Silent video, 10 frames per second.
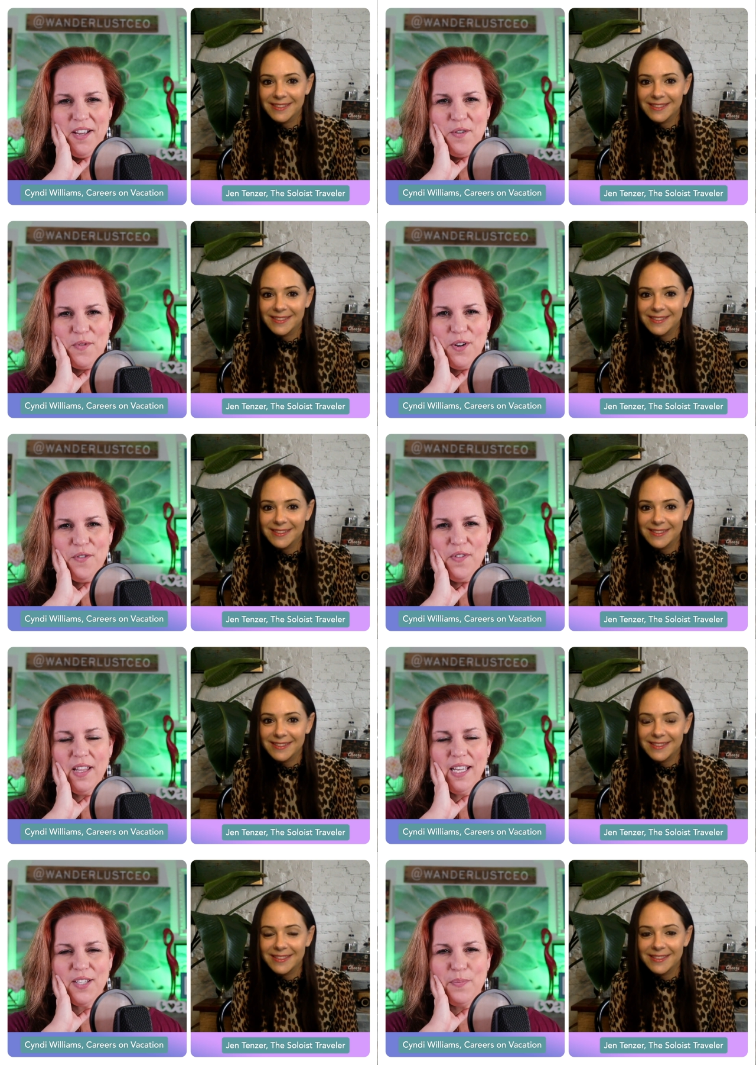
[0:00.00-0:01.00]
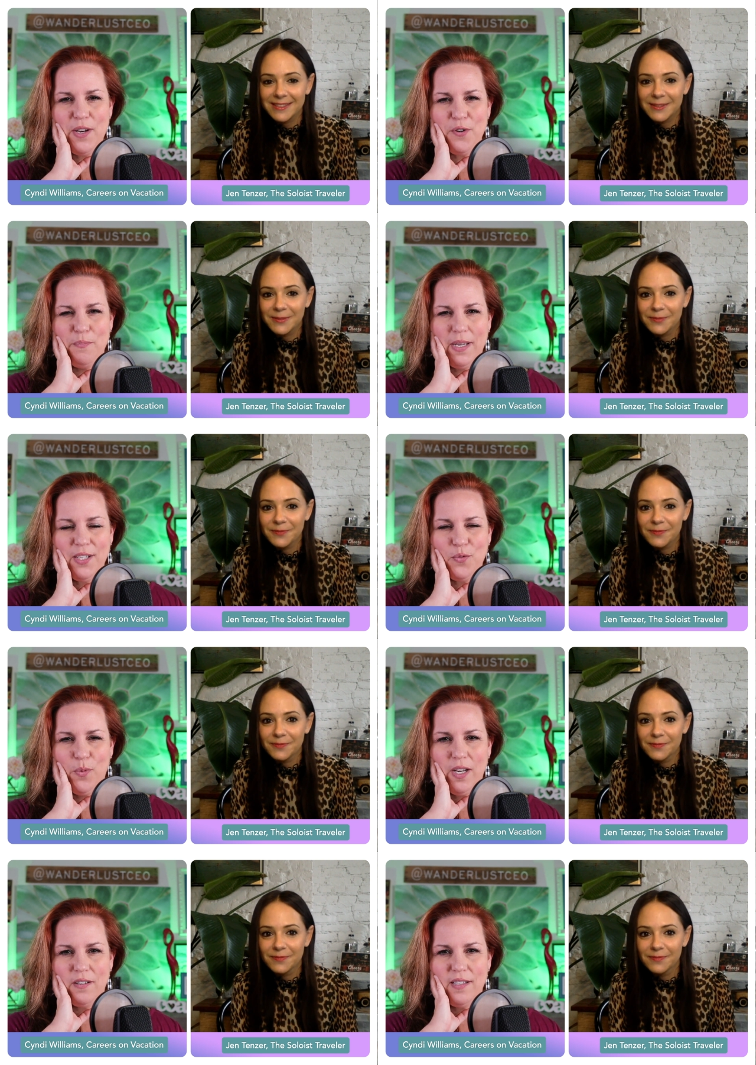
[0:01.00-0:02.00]
Speaker 1: What do you feel like has been your biggest
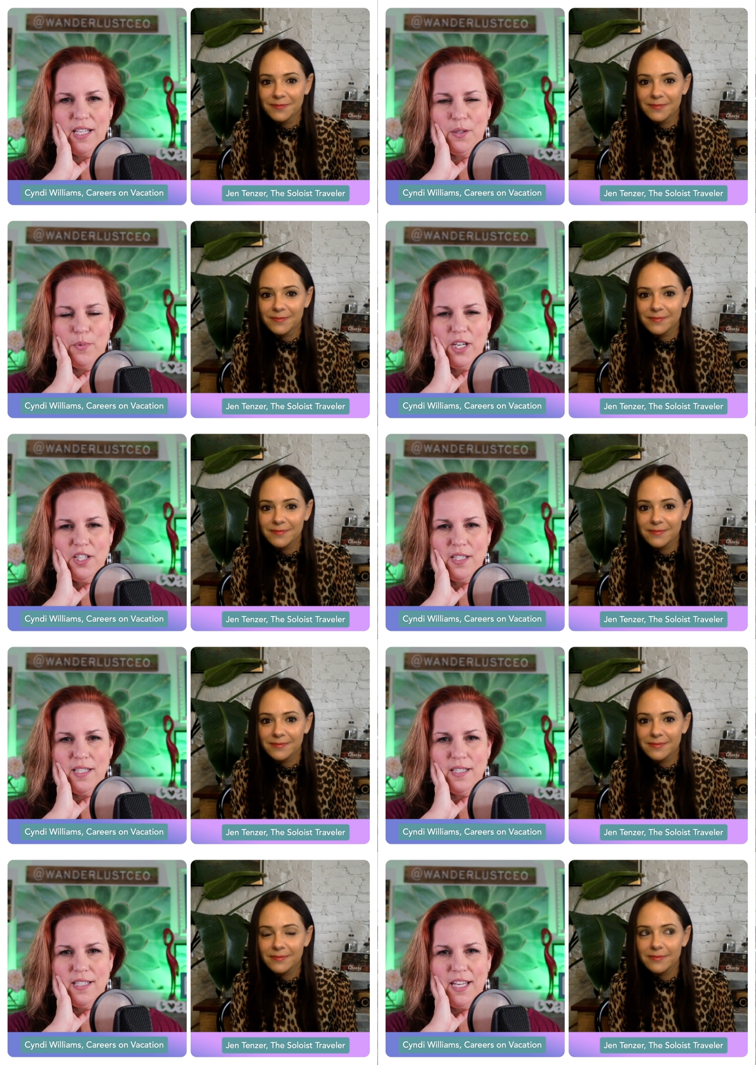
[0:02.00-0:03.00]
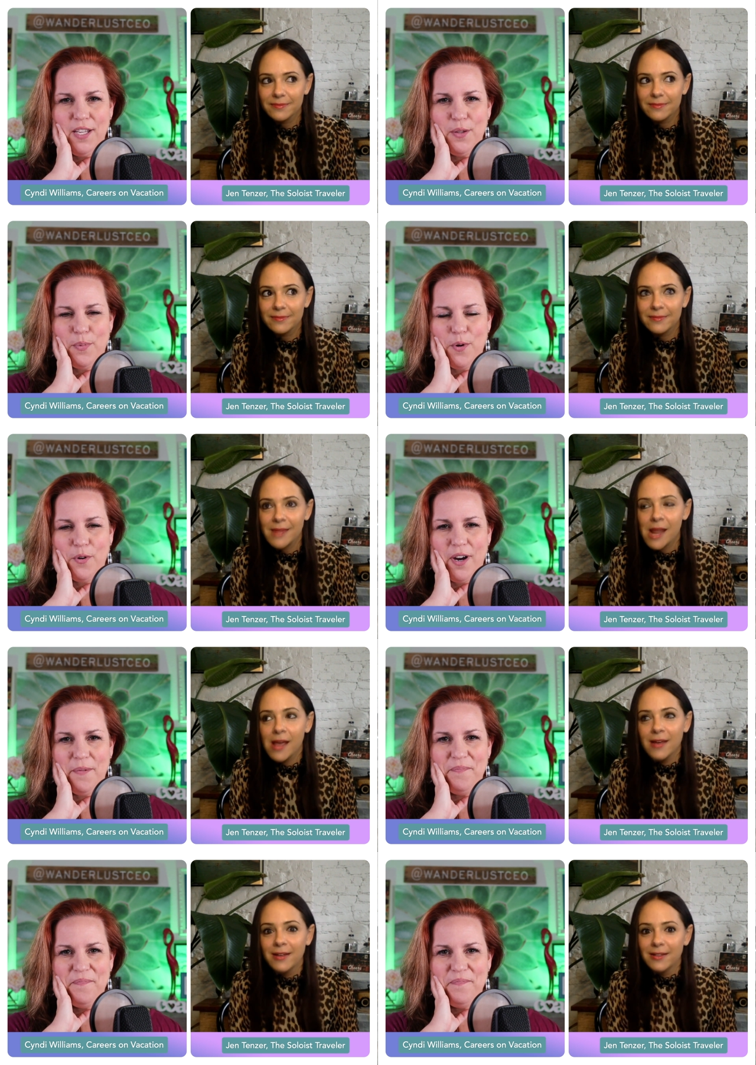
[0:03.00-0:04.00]
win or celebration since taking the
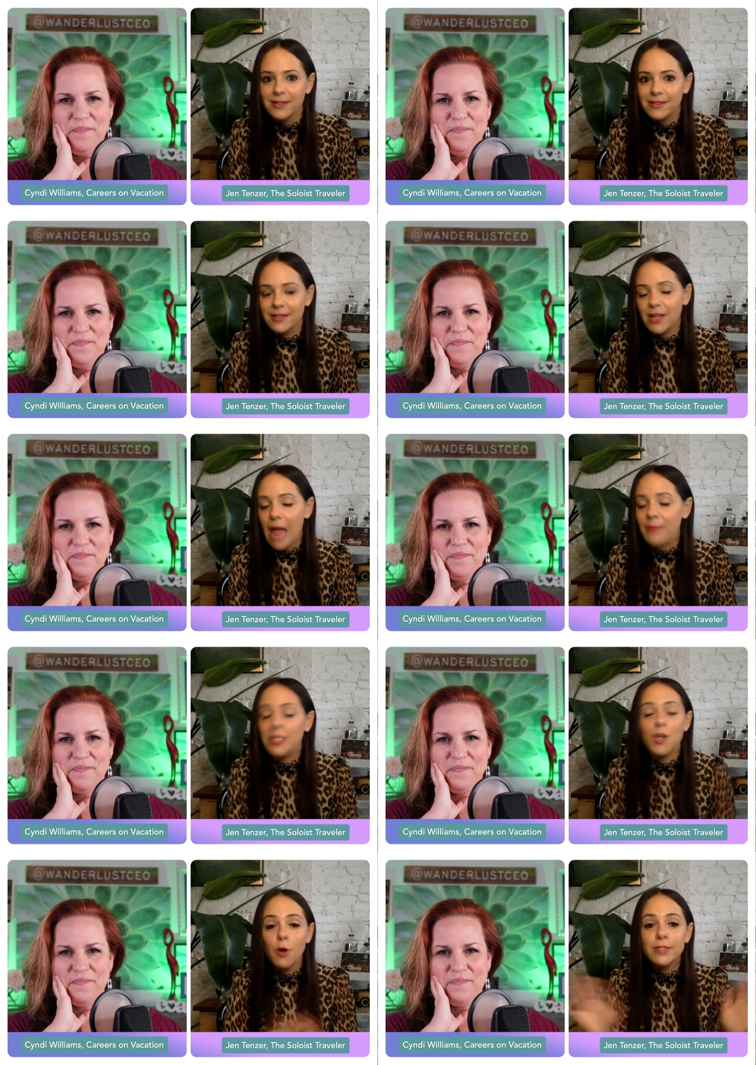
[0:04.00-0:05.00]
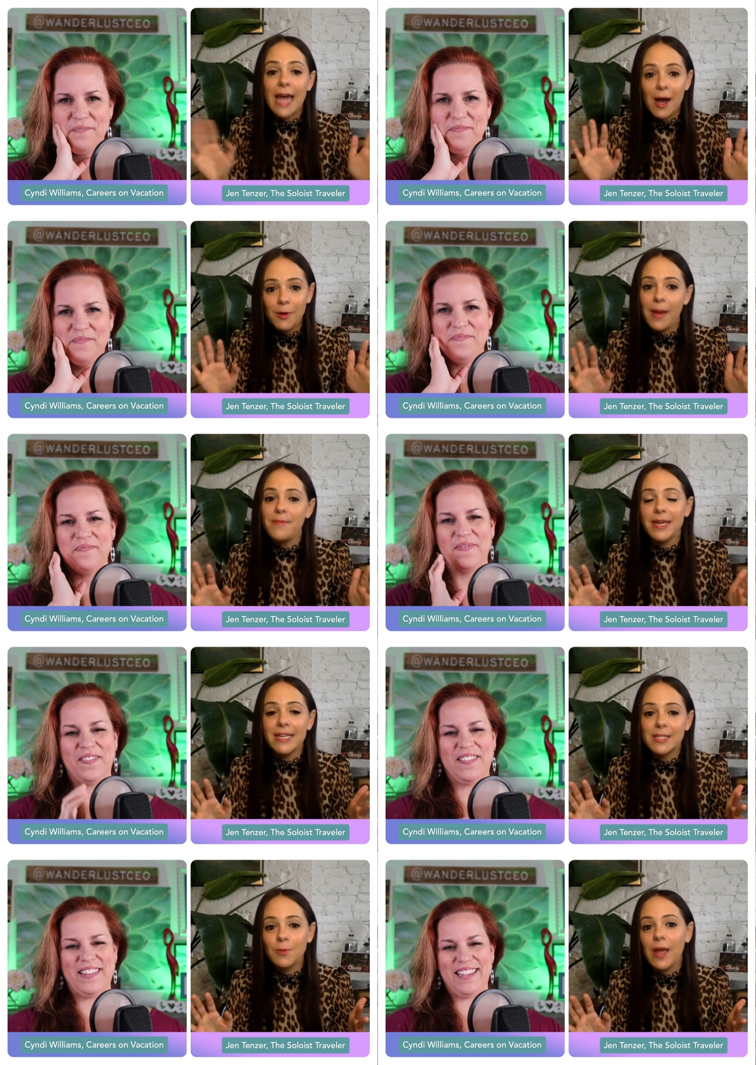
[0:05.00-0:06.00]
program? I mean,
Speaker 2: no doubt my
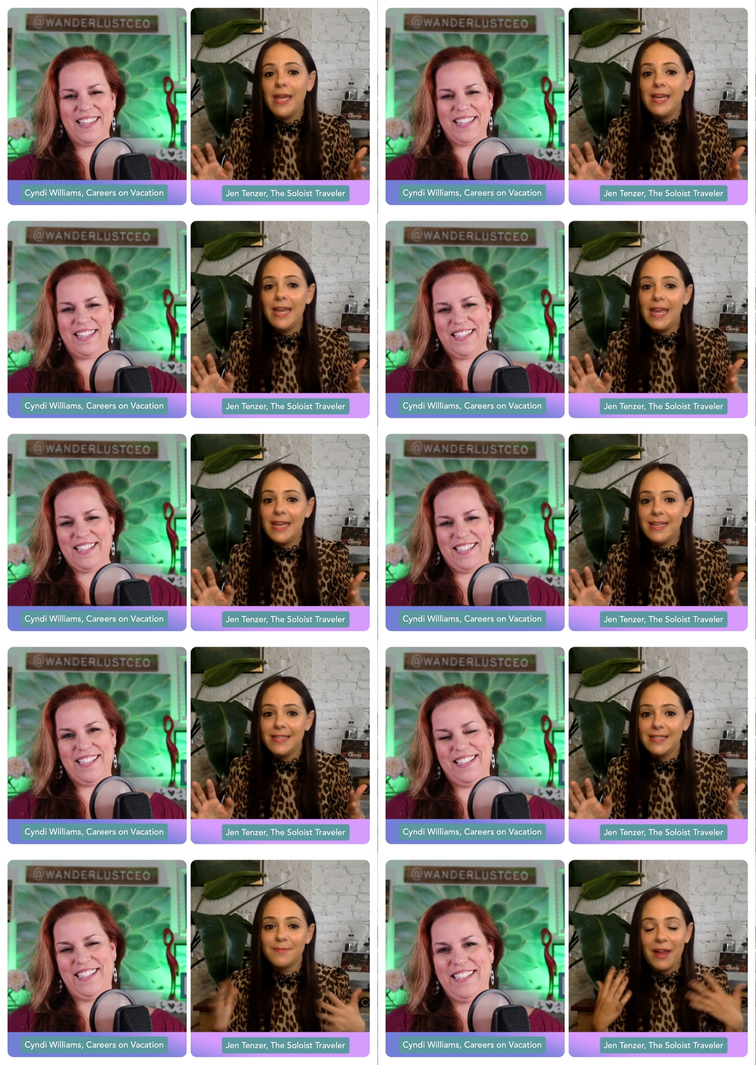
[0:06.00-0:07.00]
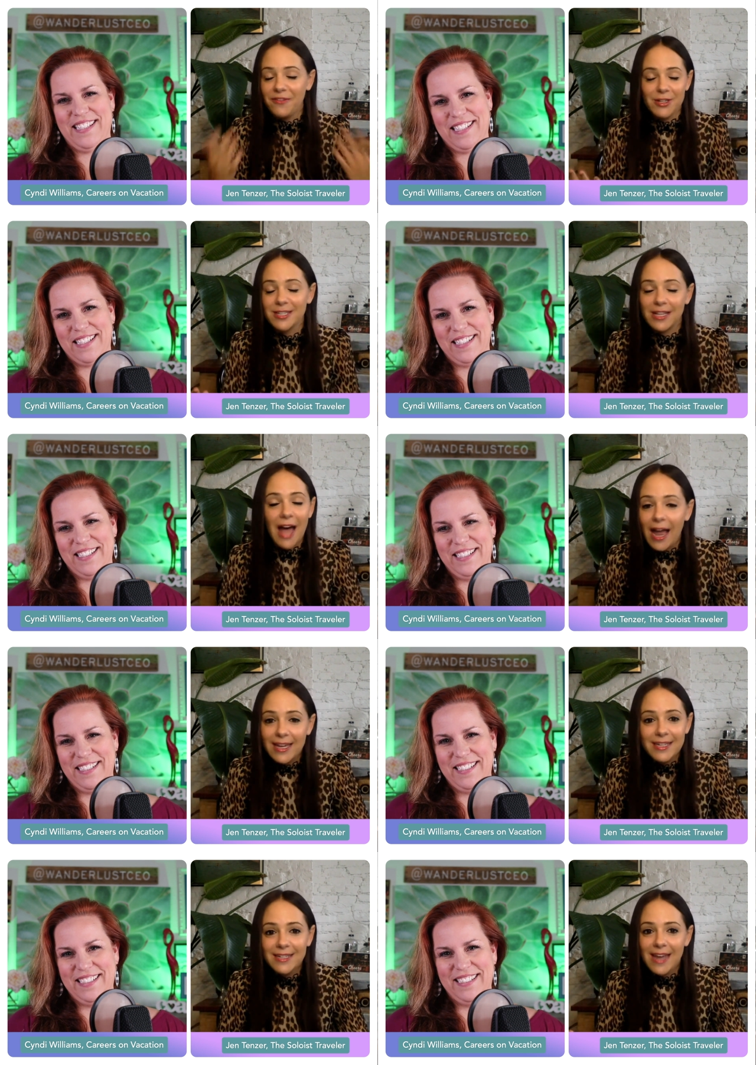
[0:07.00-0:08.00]
biggest win is my first
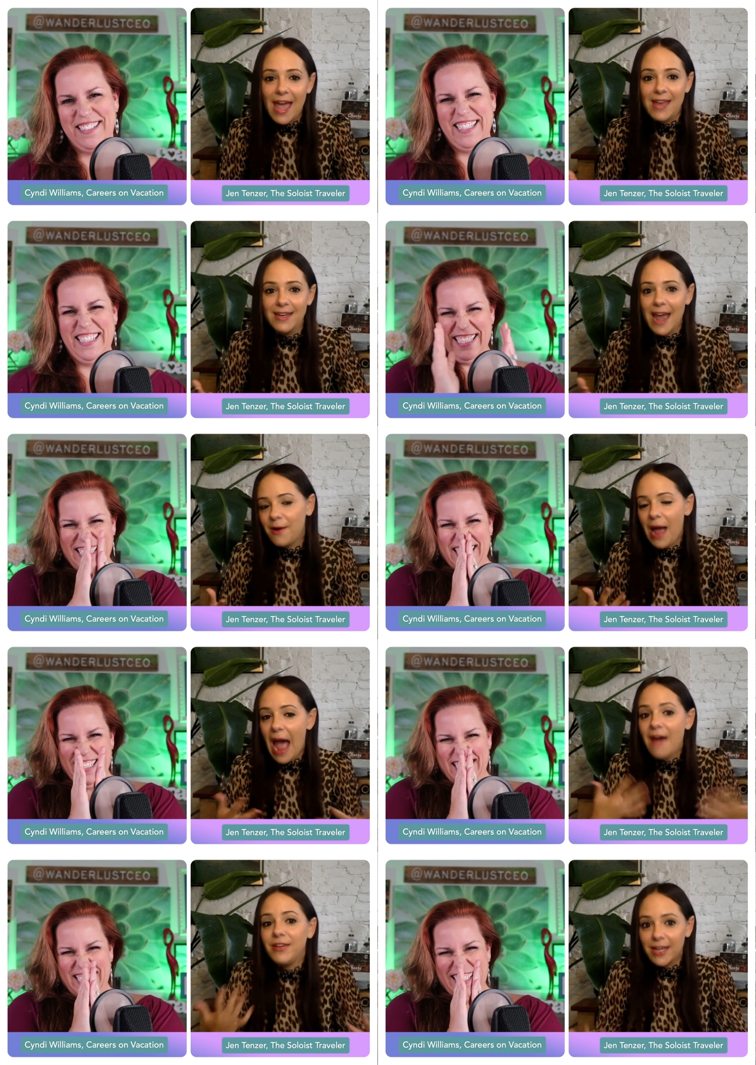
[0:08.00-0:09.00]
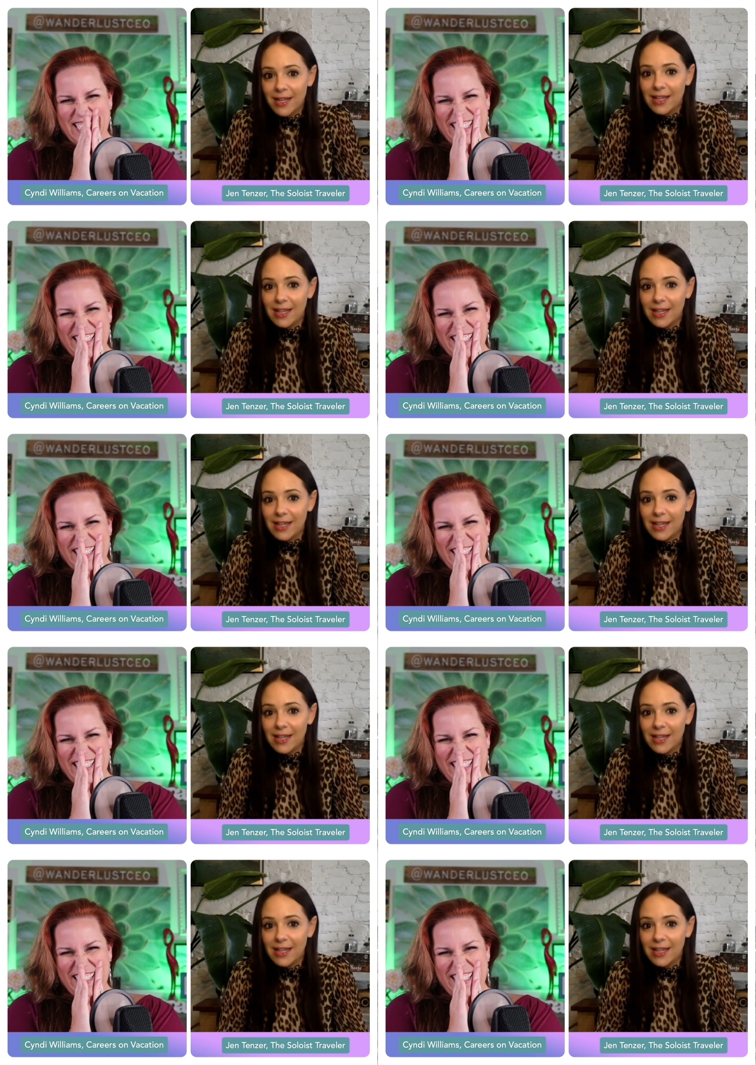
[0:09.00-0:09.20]
client and now having